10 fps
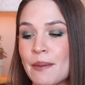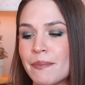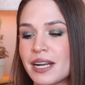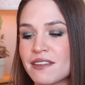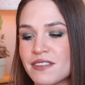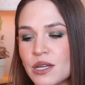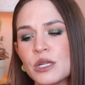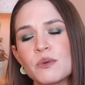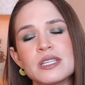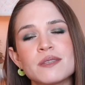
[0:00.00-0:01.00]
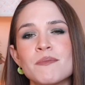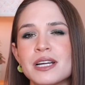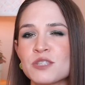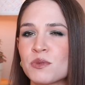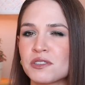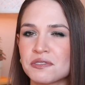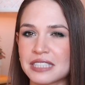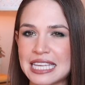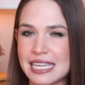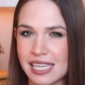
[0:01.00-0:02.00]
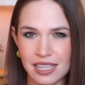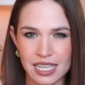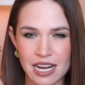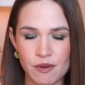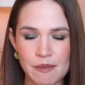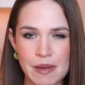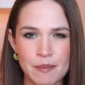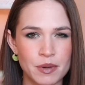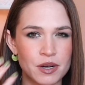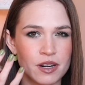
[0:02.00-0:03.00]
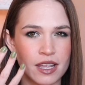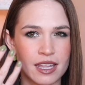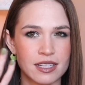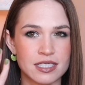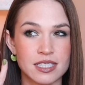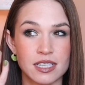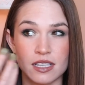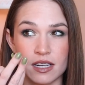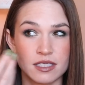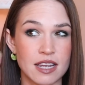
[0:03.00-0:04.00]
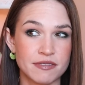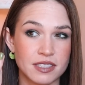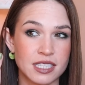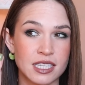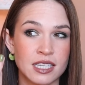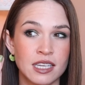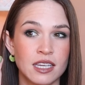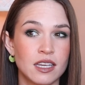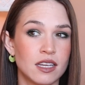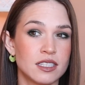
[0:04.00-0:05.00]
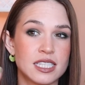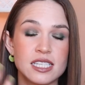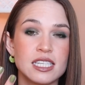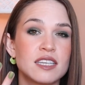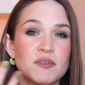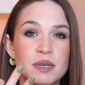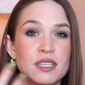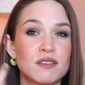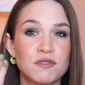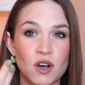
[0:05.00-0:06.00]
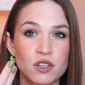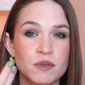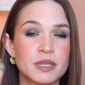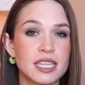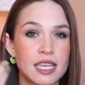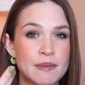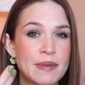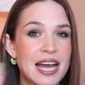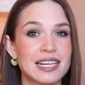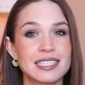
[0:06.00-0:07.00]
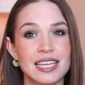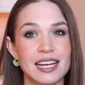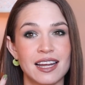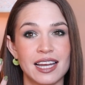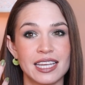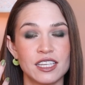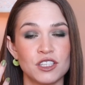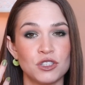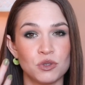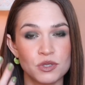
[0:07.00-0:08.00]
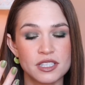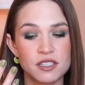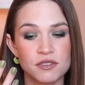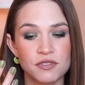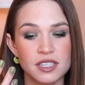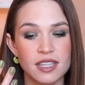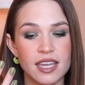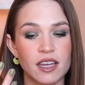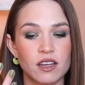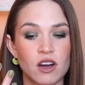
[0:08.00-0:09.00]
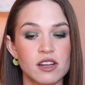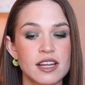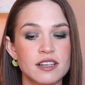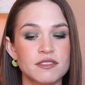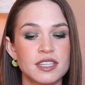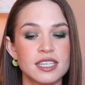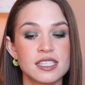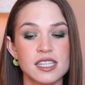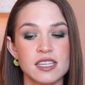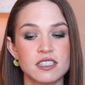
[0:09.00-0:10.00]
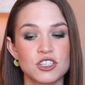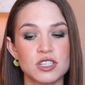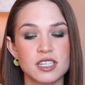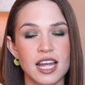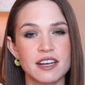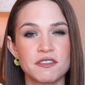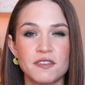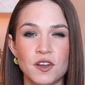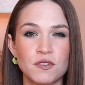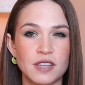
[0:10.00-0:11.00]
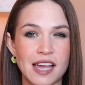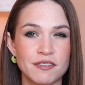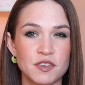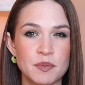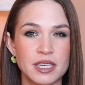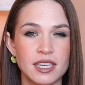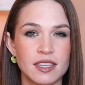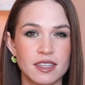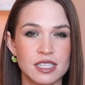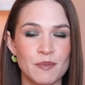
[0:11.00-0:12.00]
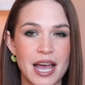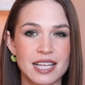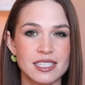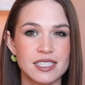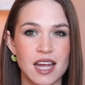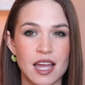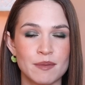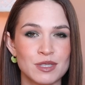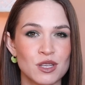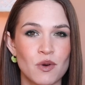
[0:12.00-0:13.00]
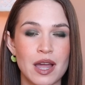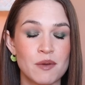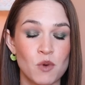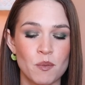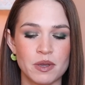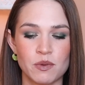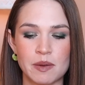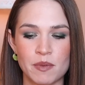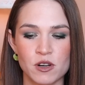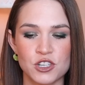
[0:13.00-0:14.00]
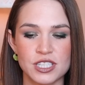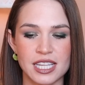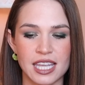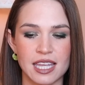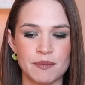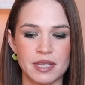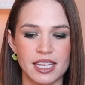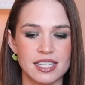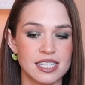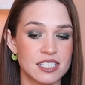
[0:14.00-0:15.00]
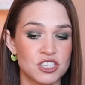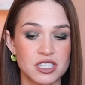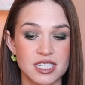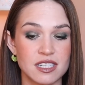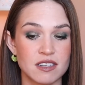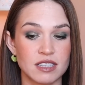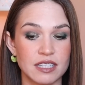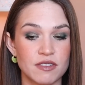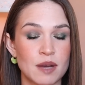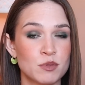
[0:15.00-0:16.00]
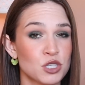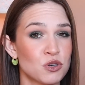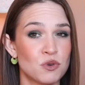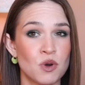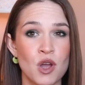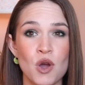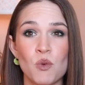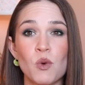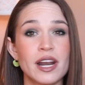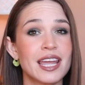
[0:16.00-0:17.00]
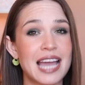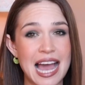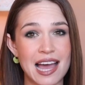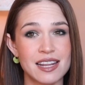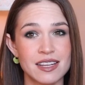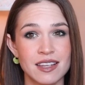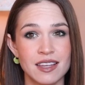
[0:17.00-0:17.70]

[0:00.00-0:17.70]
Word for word: But I found it was much more flaky than I remembered. It definitely didn't give me the volume and the impact that I used to feel like I got out of this. It just kind of fell flat for me this past time, so I won't be repurchasing it because it just didn't live up to what I had